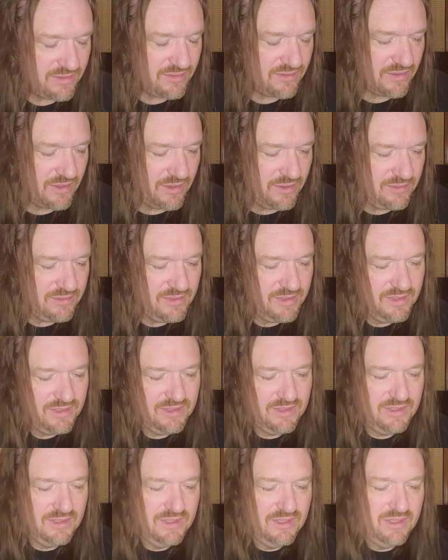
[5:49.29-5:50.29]
So
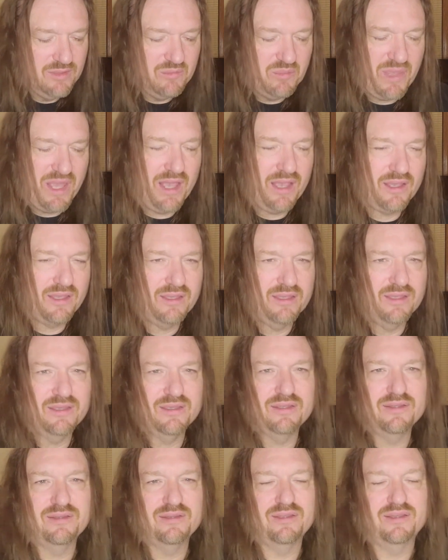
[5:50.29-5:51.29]
back
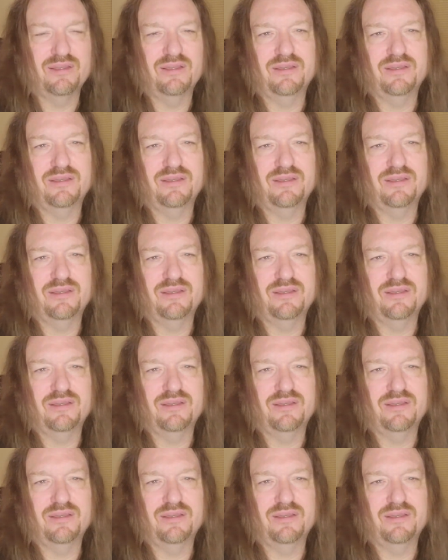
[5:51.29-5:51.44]
in